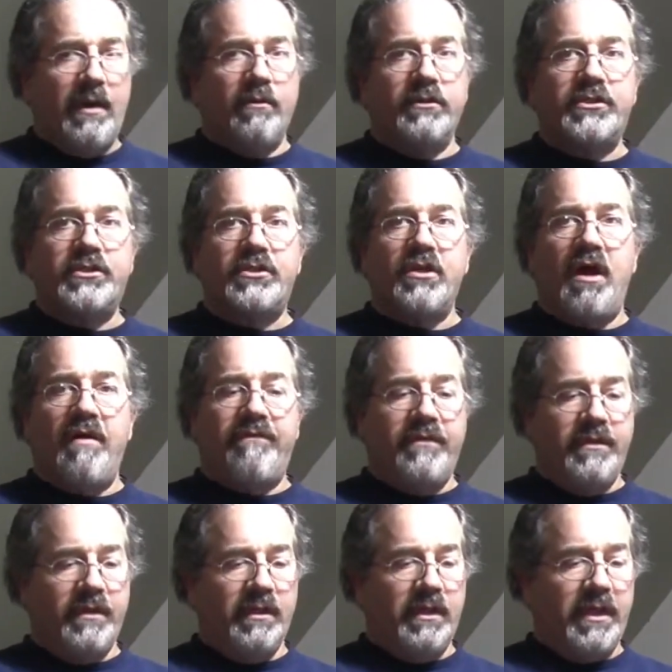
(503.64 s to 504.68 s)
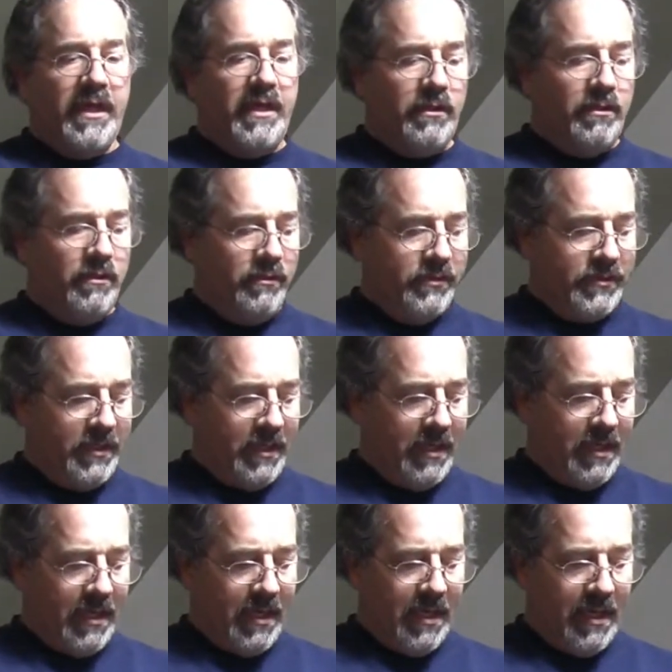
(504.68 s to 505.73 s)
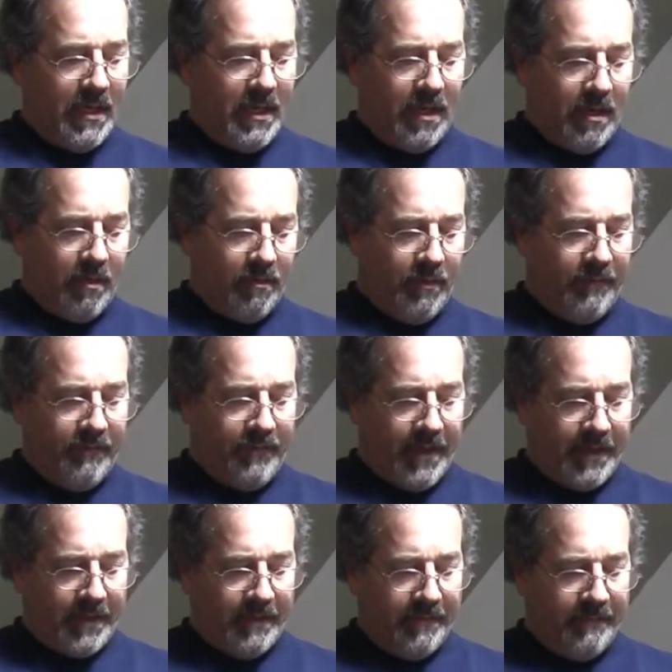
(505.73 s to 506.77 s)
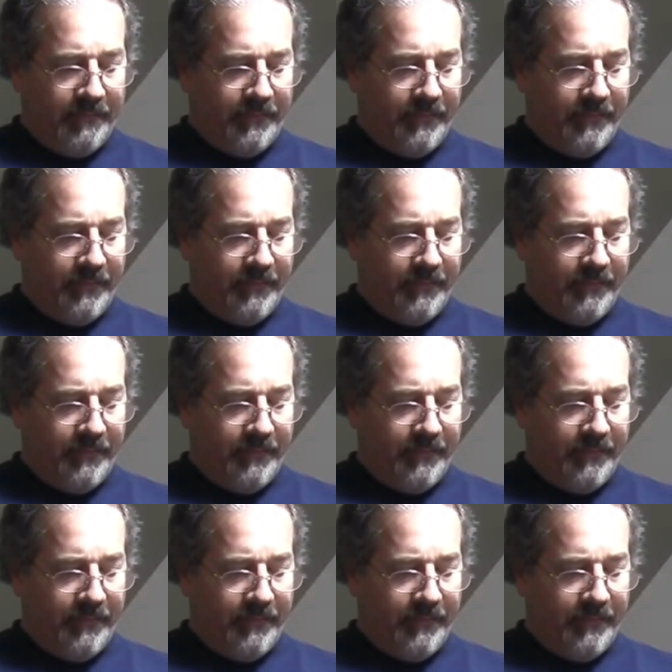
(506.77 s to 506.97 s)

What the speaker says: will soften the light using a reflective